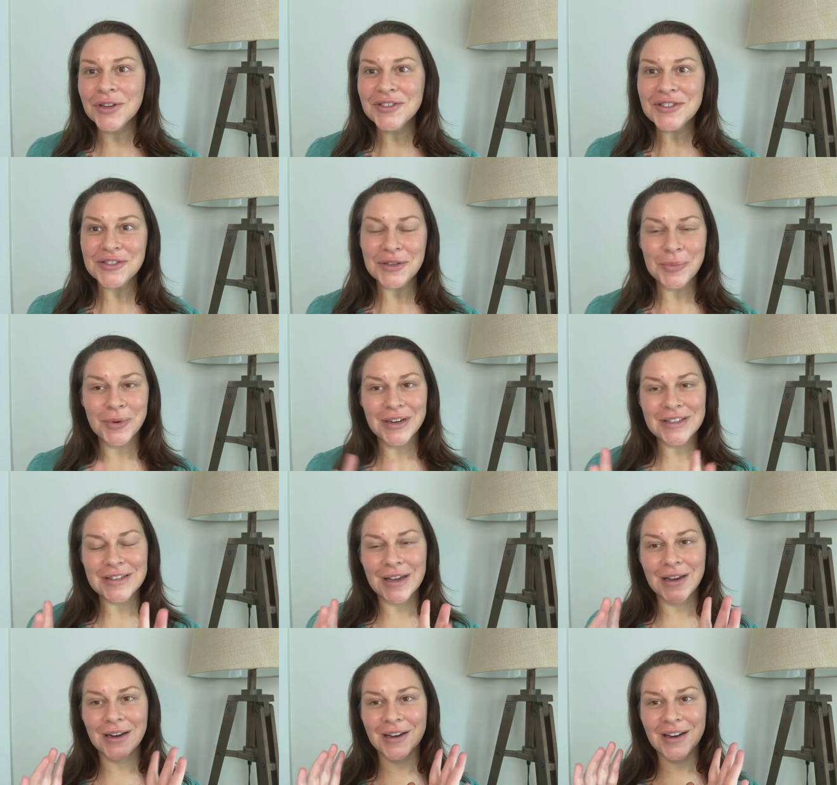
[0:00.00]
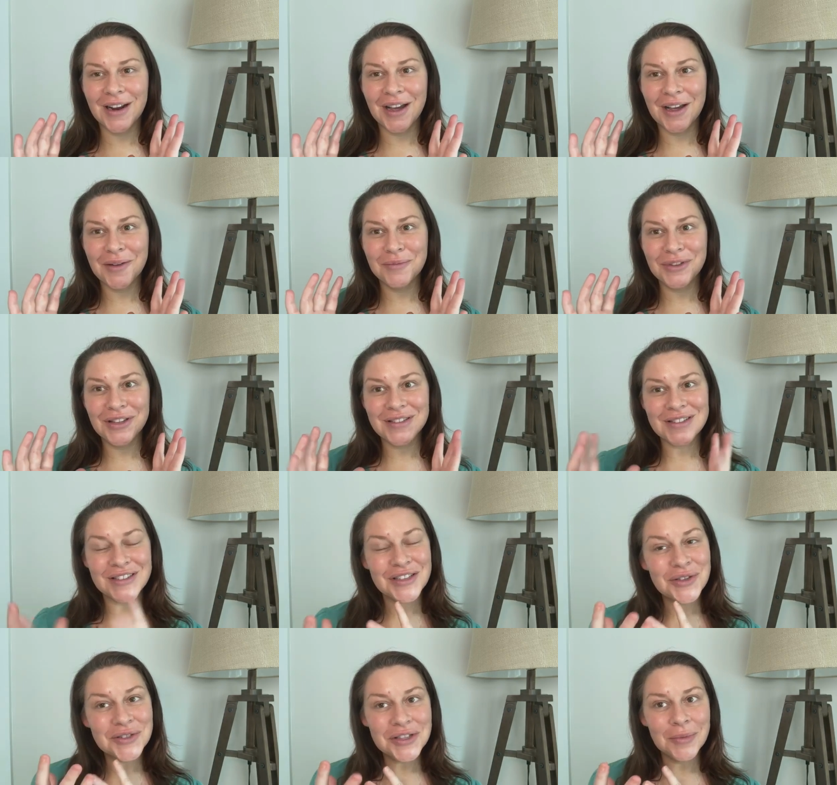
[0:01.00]
Super excited. I'm
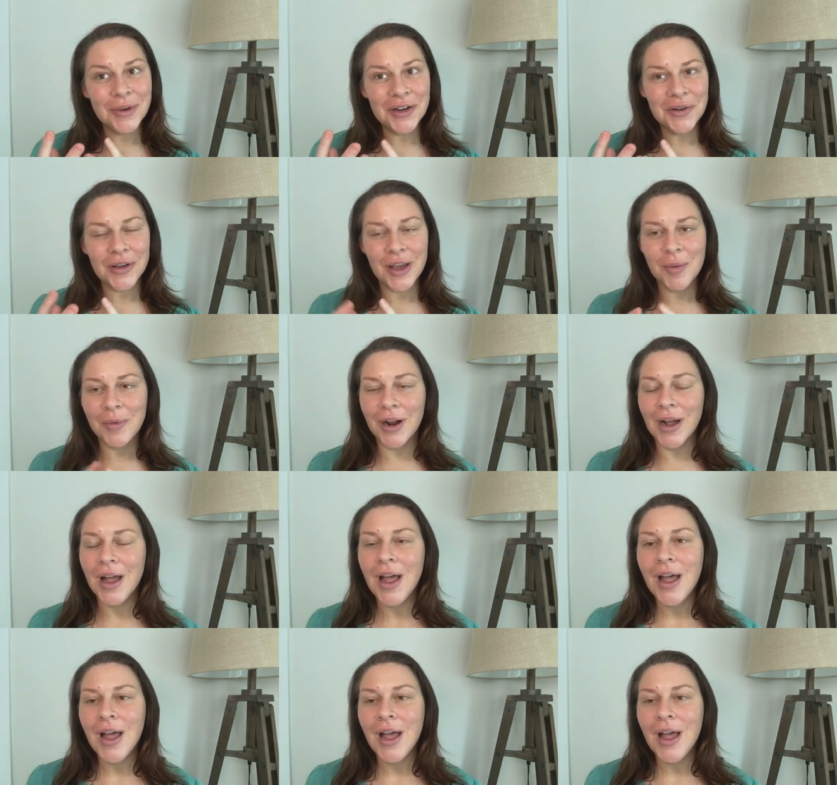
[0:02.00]
using my new camera.